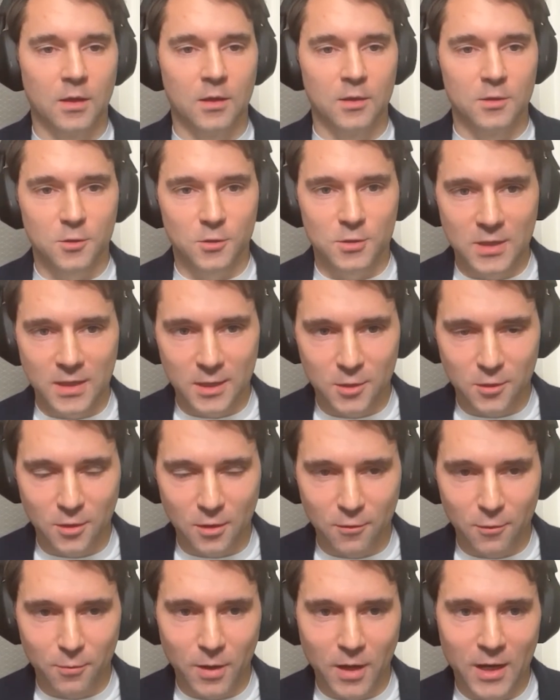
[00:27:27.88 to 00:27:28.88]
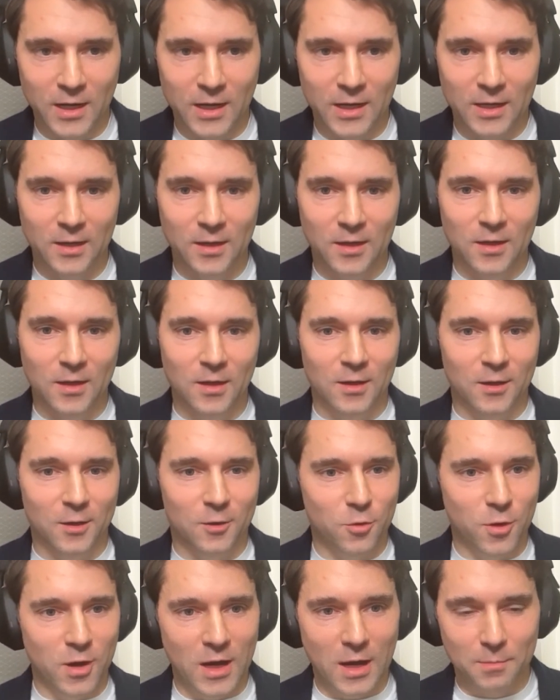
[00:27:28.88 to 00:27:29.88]
So thank you, everybody.
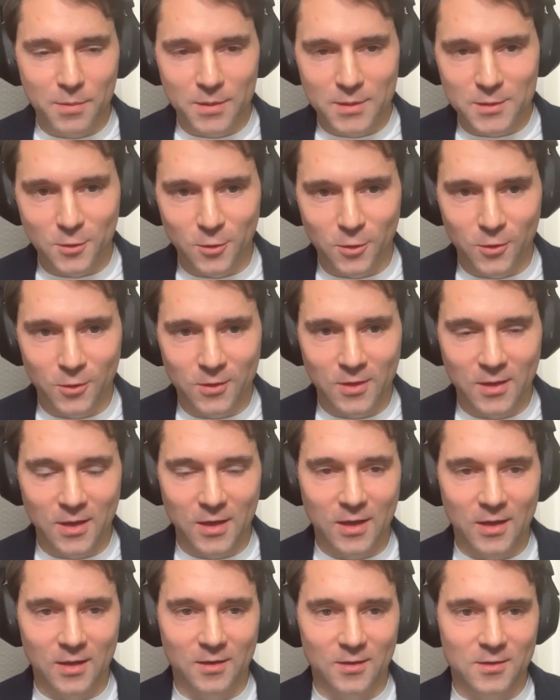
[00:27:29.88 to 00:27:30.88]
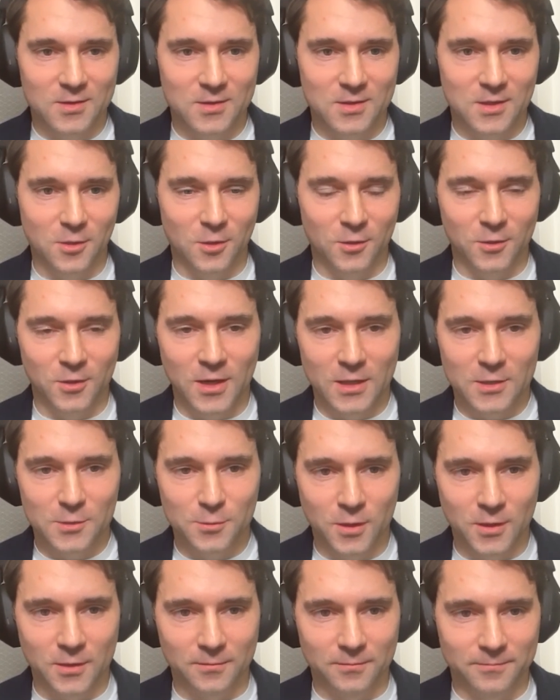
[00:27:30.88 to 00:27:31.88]
Great episode, and see you on the next
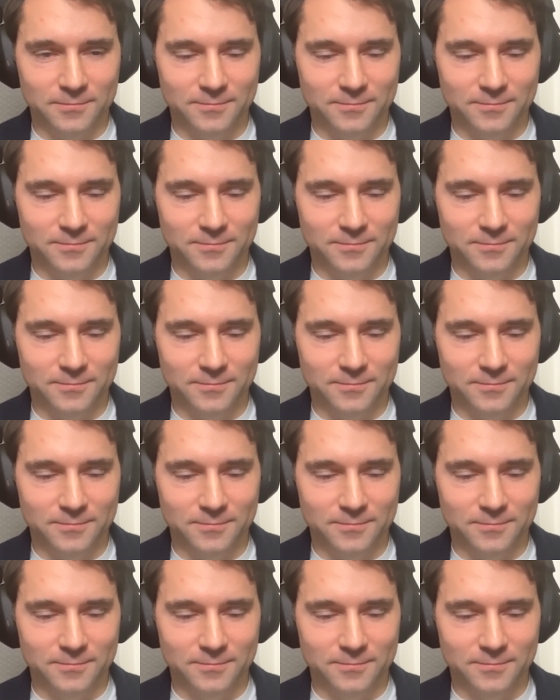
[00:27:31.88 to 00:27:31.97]
one.